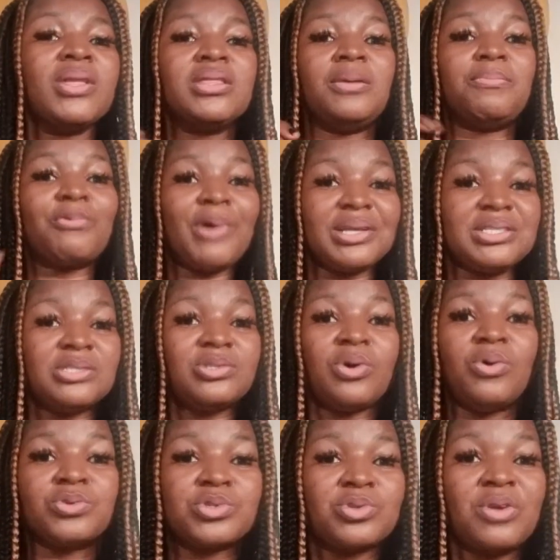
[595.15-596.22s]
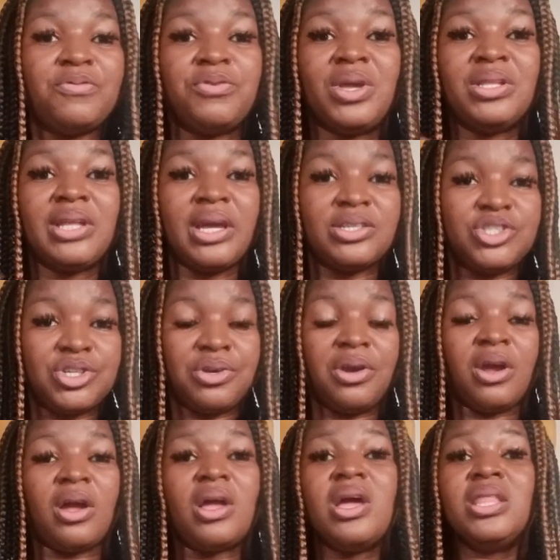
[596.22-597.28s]
the prices also if you're in
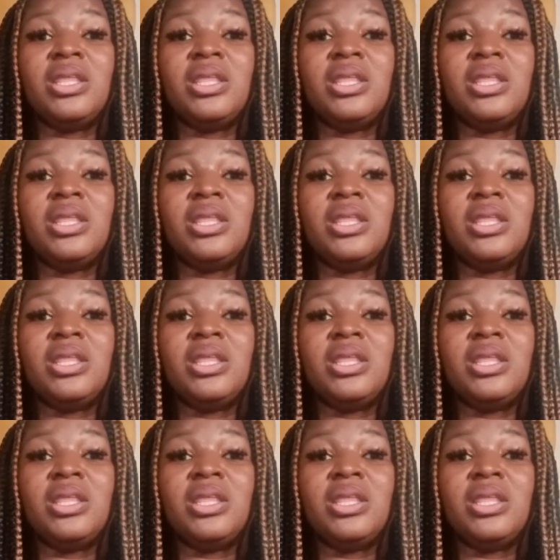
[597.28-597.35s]
nigeria